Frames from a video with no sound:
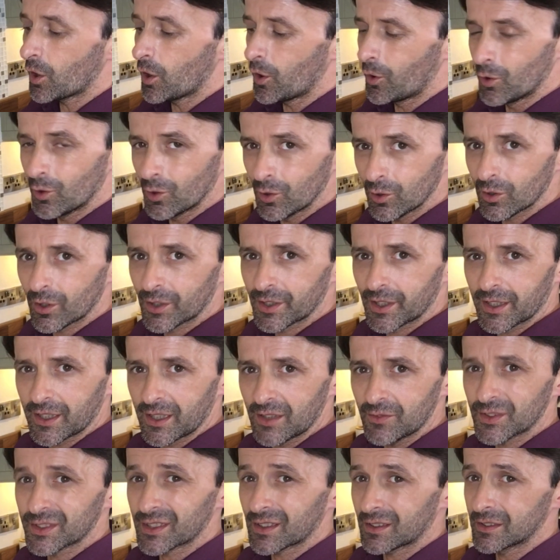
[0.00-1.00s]
all gonna
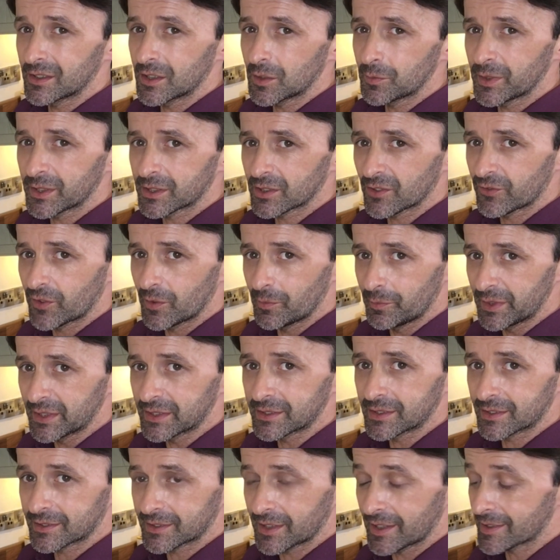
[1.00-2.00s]
give it a little bit of a
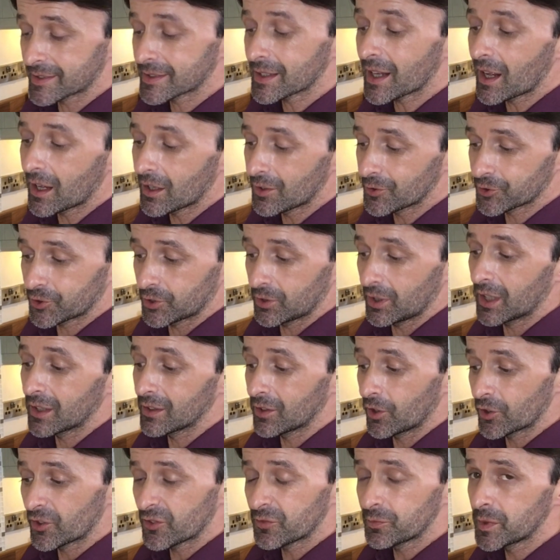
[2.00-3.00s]
bitter taste also a
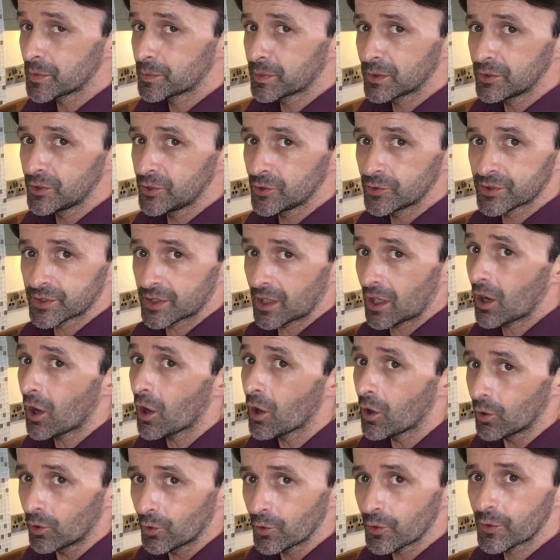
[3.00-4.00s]
lot of people use the
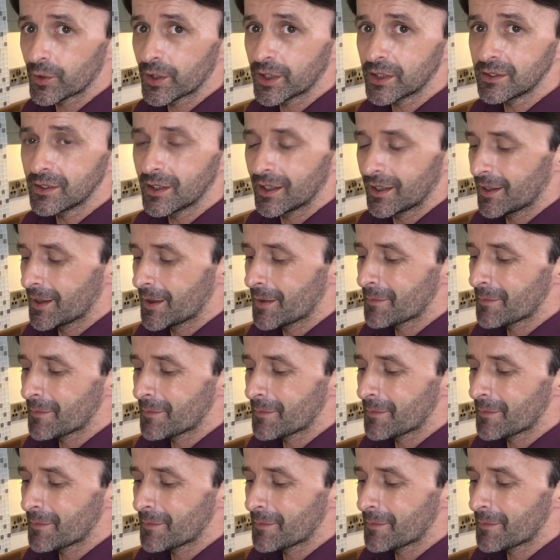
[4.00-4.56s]
whole thing